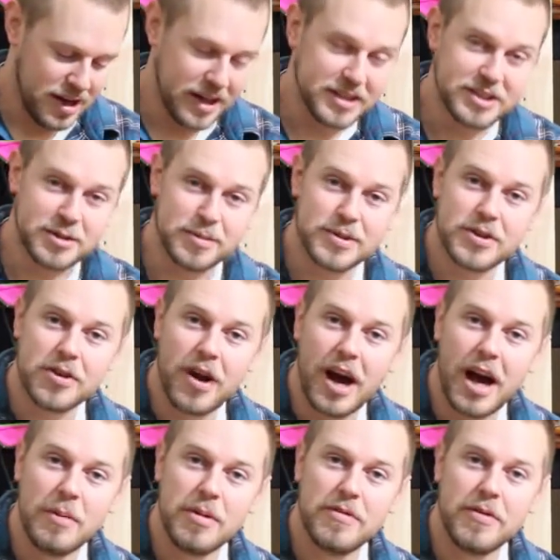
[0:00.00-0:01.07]
and
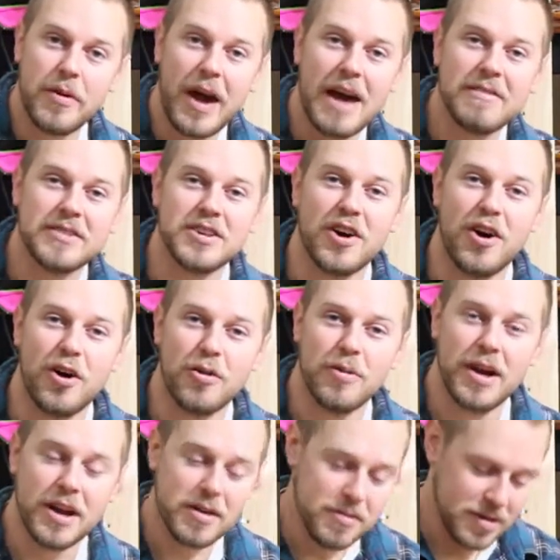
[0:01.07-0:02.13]
subscribe if you haven't
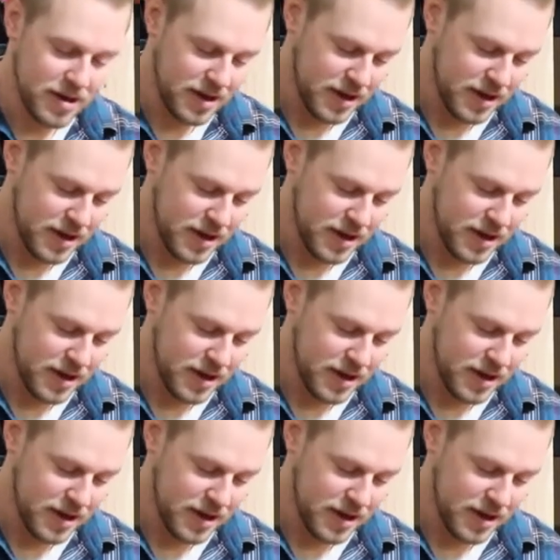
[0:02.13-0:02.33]
already.